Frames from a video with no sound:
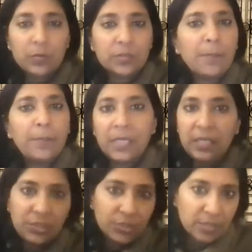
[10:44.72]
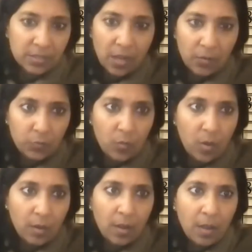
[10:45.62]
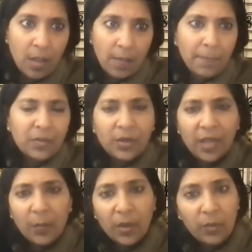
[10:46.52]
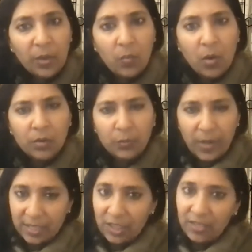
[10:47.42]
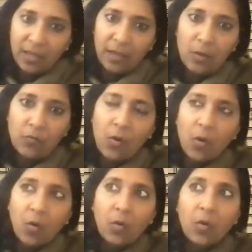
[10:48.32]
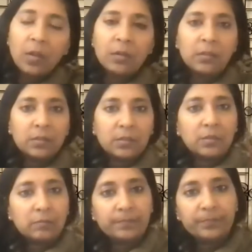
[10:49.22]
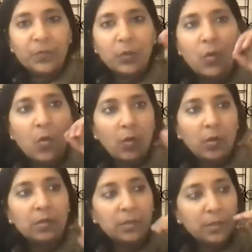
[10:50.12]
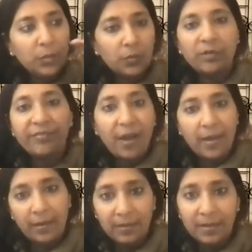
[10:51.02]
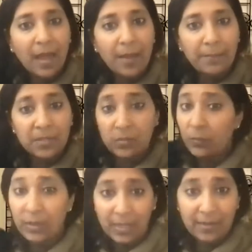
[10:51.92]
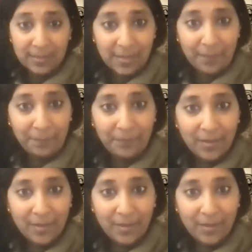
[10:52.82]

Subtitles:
Somebody teaches us how to walk. But today when we walk, do we actually think of all the neural firing that happens when we take a step?